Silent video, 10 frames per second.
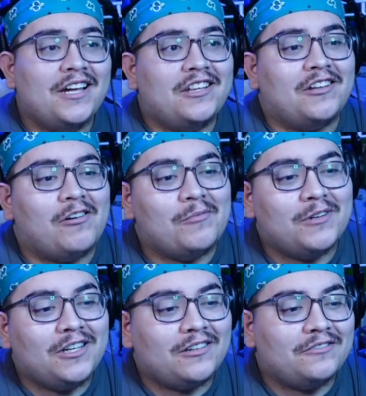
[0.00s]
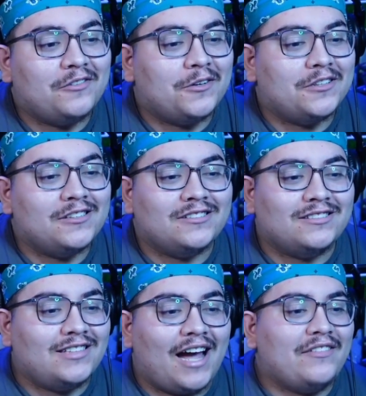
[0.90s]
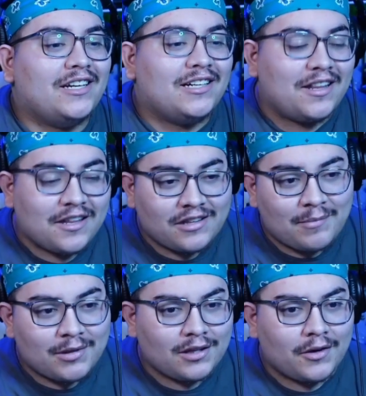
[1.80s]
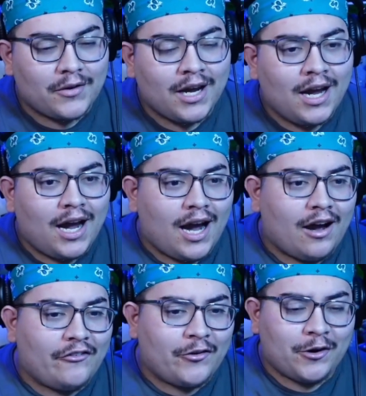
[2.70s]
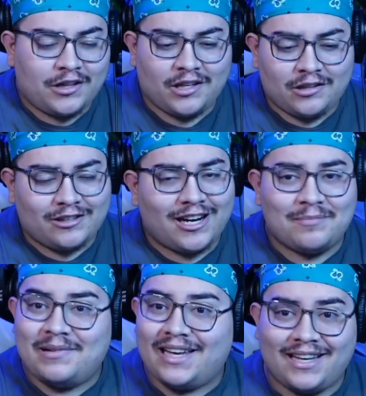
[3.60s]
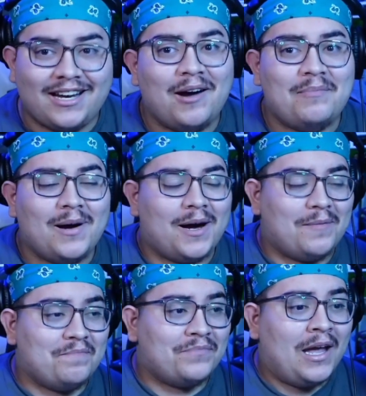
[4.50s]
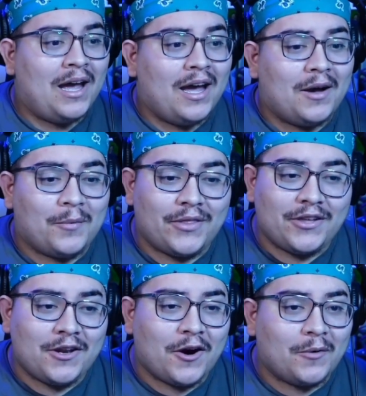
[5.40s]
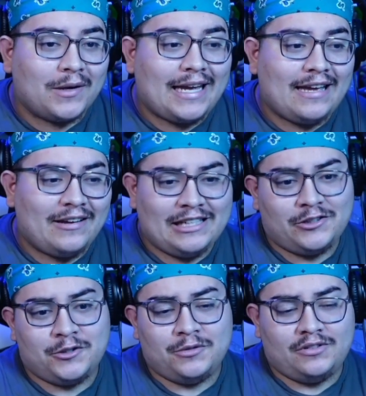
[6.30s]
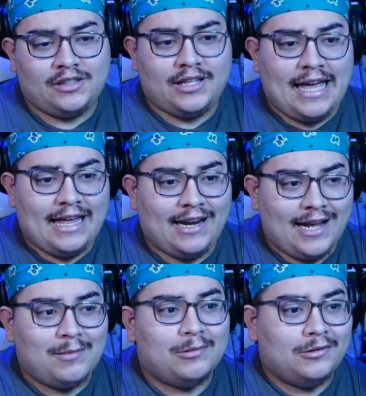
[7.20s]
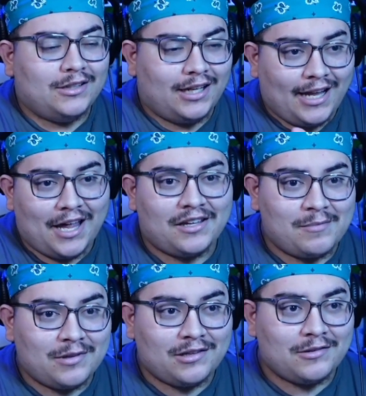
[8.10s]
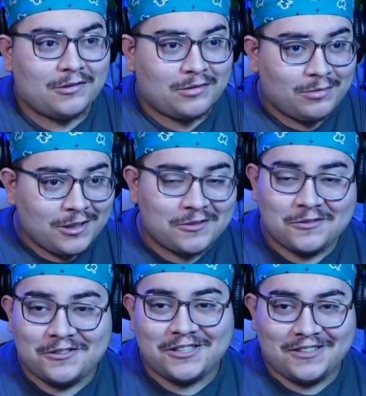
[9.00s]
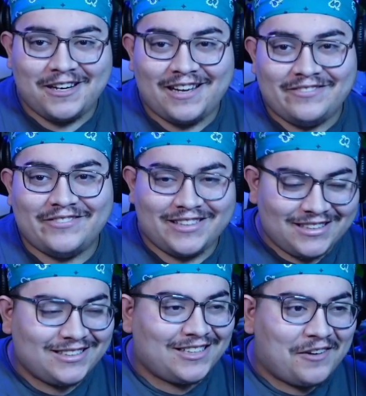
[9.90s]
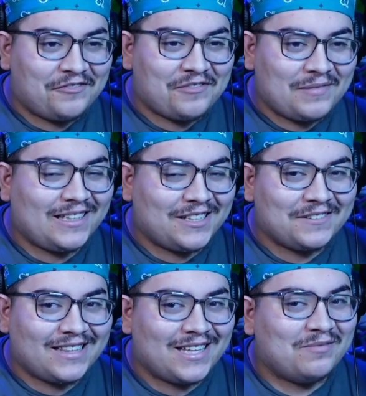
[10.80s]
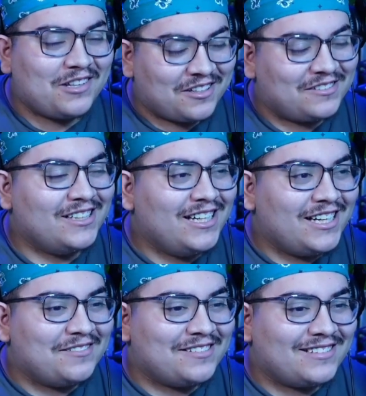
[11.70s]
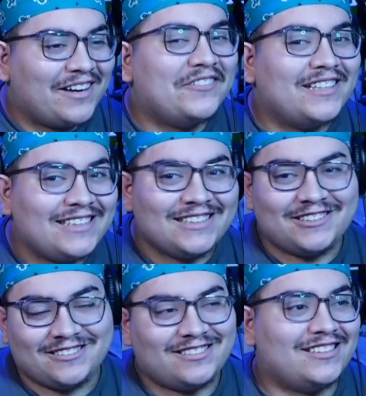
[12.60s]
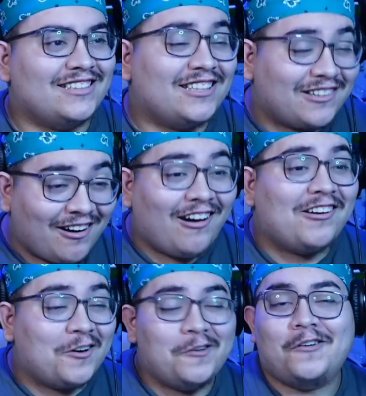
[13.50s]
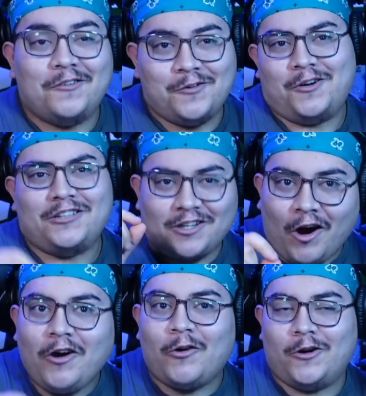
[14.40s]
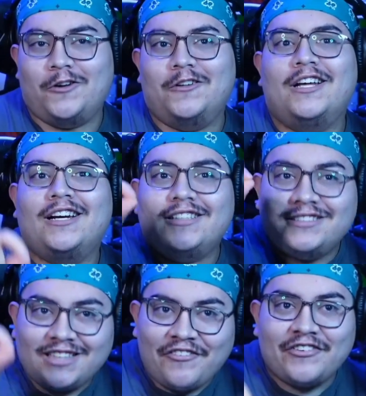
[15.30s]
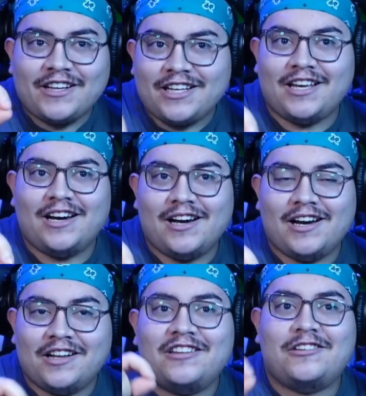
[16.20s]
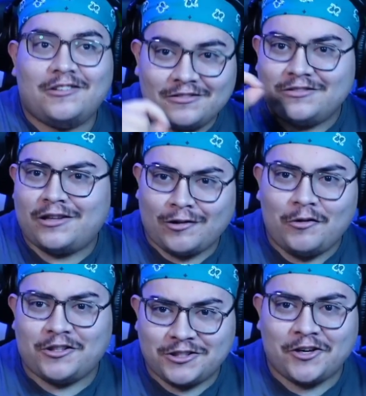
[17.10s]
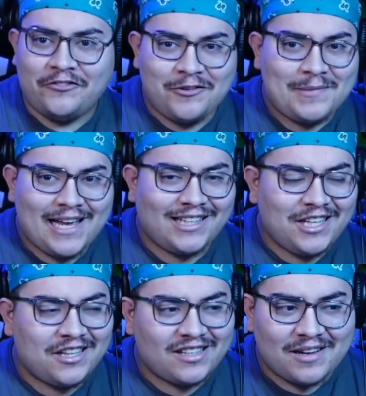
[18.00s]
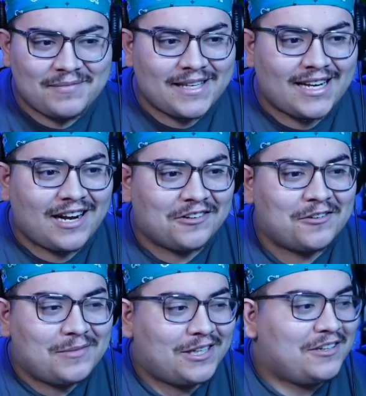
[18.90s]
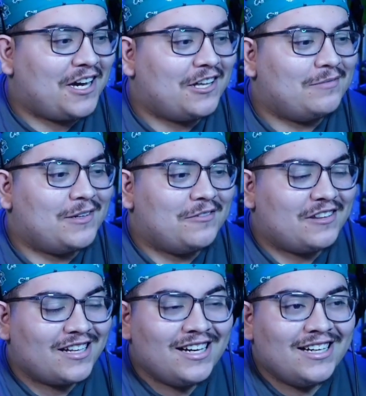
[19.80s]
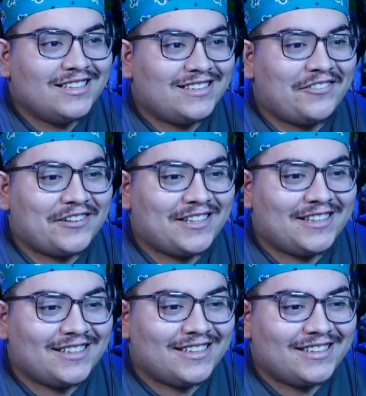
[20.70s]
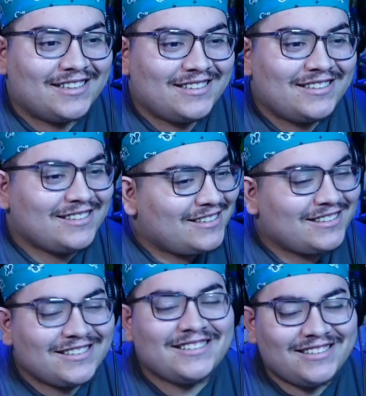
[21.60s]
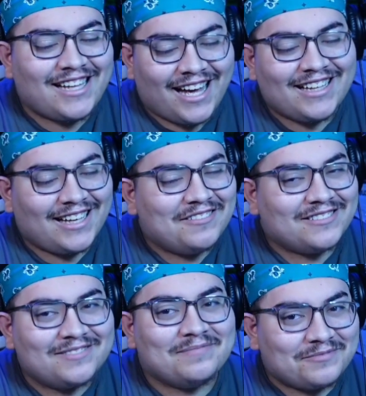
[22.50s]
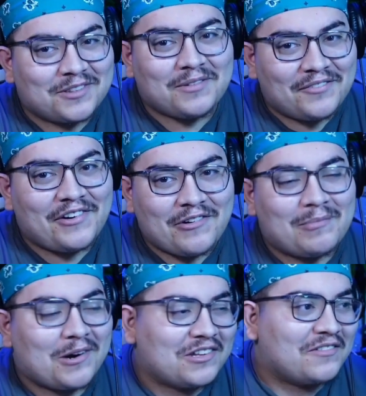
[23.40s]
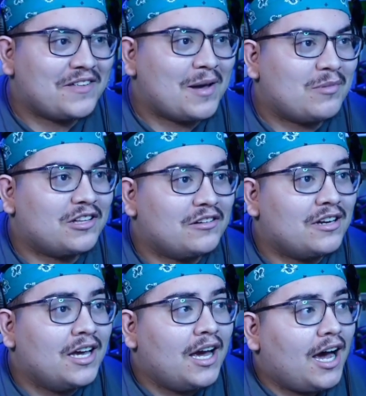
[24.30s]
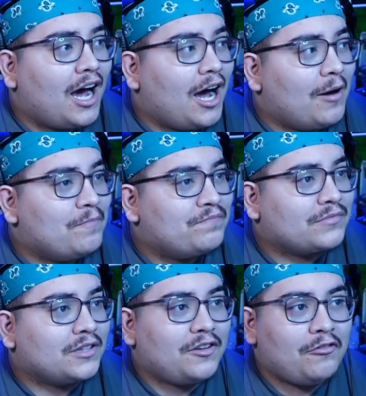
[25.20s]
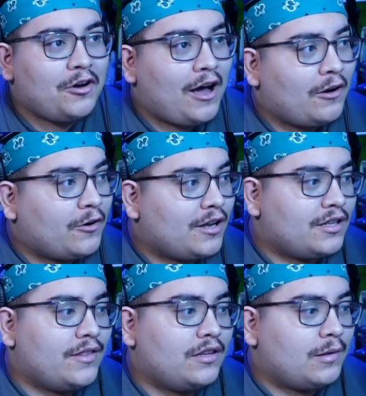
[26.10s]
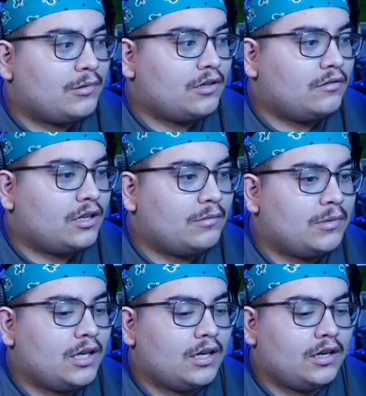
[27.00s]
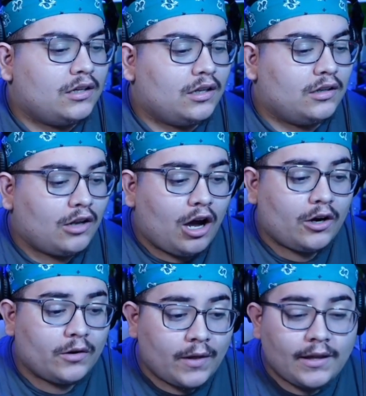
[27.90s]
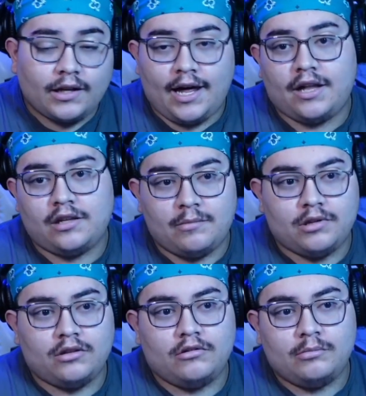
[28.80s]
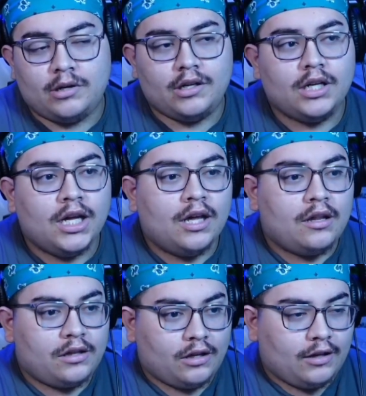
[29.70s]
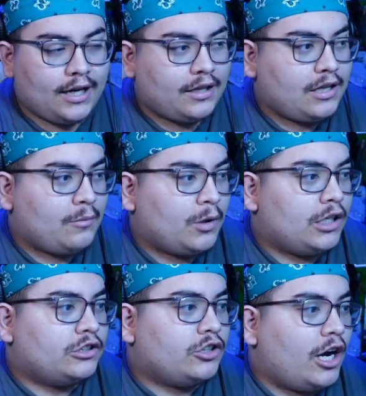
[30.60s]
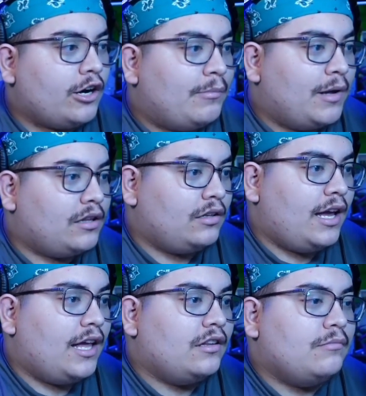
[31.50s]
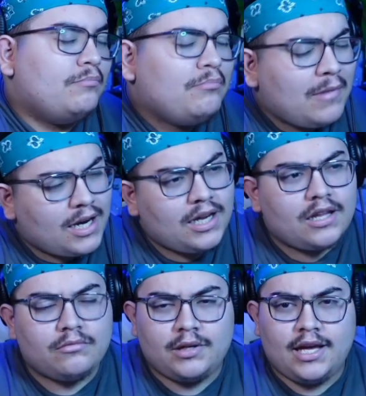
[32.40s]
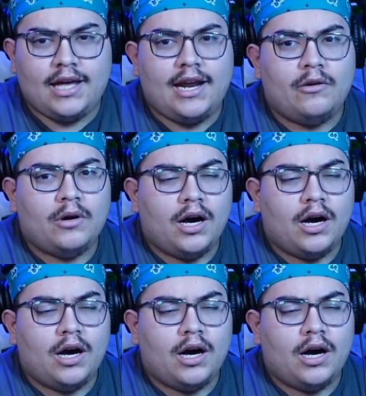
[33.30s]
So I'm really looking forward to just diving into this episode. Uh, of course, things are kind of picking up um, with you know K- introducing Cain and Abel in the last episode was pretty cool. You know, I've you know I'm familiar with them, so it was definitely interesting. The gargoyle, oh, the gargoyle, definitely uh, stole the show for me at least. I mean, I don't know about you guys, but it was definitely uh it, nah, that was one of my favorite parts of the episode. Um don't know how crazy this episode is going to be. It's longer than the last episode, but still, like I said, we're going to try our best to get as many as we can out.